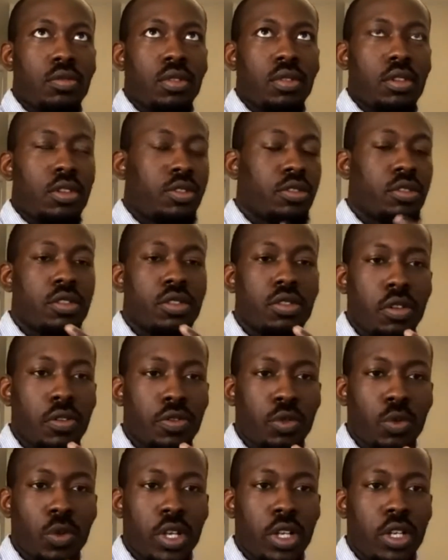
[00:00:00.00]
learn the
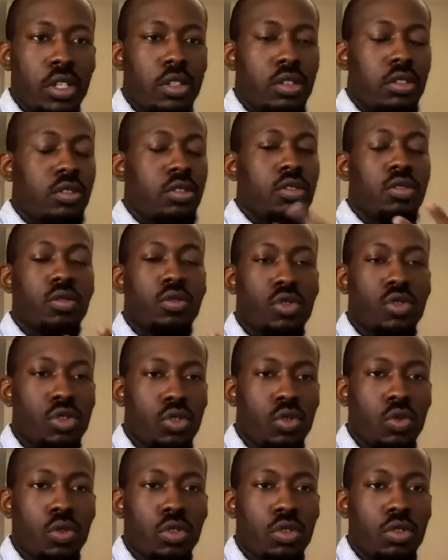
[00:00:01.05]
software and show
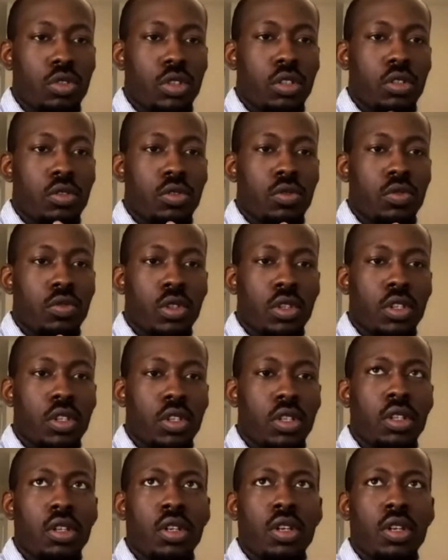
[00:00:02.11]
what you can do with it.